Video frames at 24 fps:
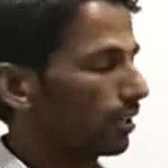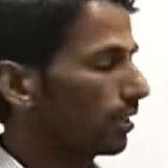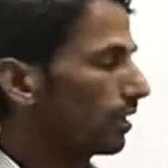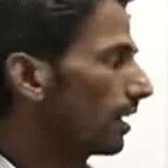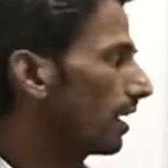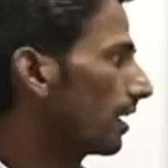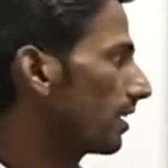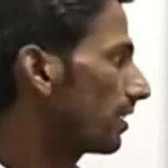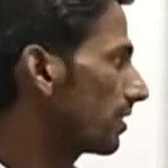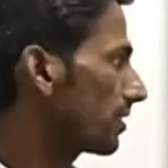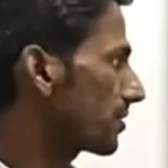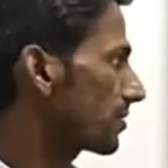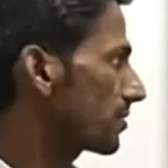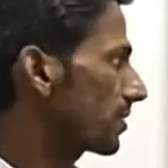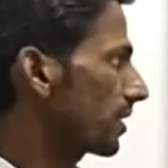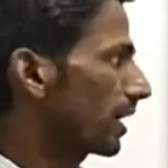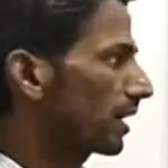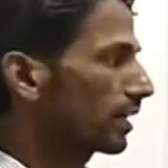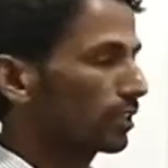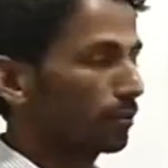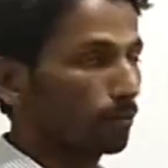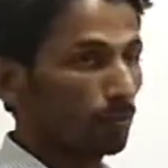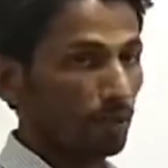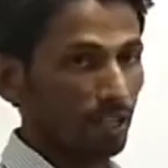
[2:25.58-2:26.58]

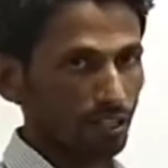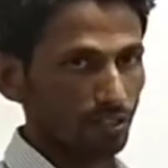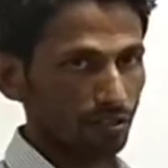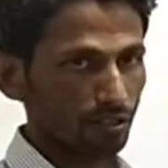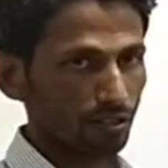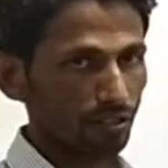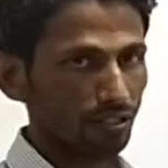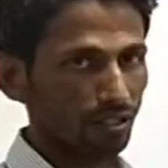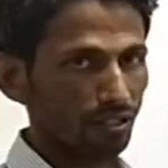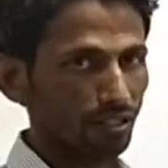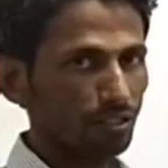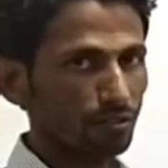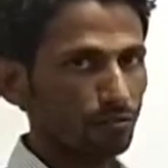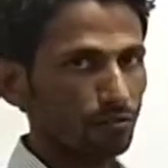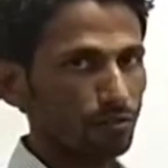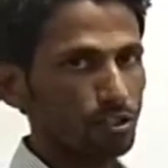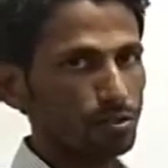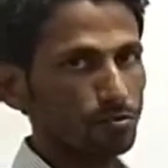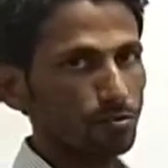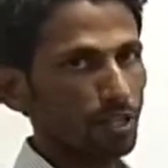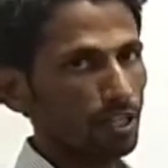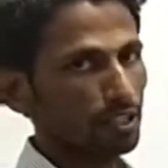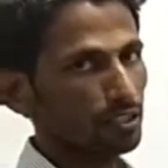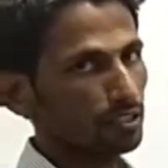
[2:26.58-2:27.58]
understand the pattern under
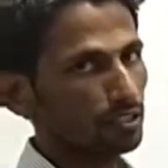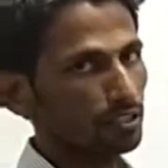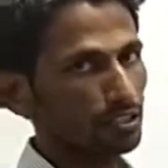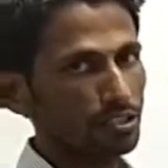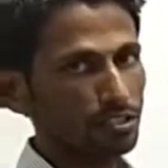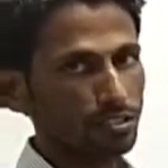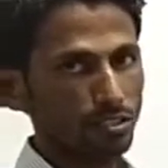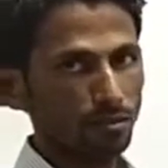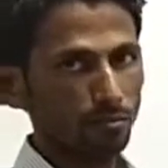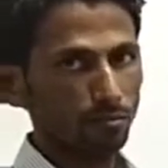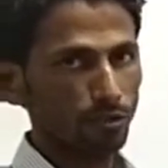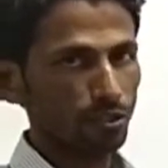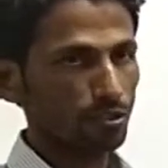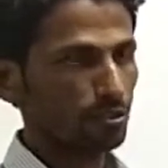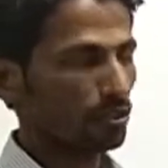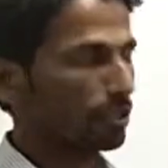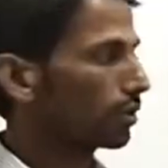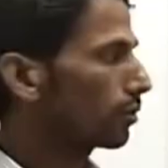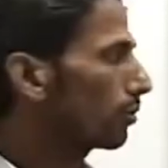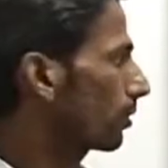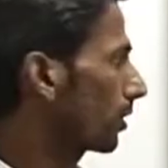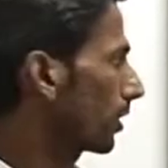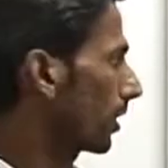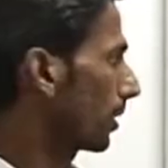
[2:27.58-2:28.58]
which pattern these numbers are
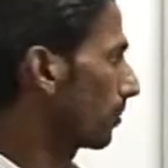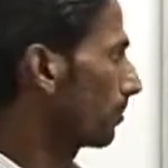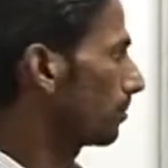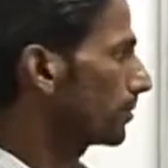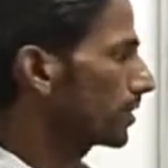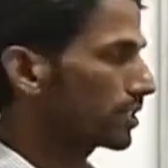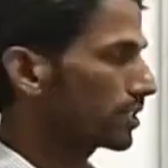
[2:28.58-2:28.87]
noted.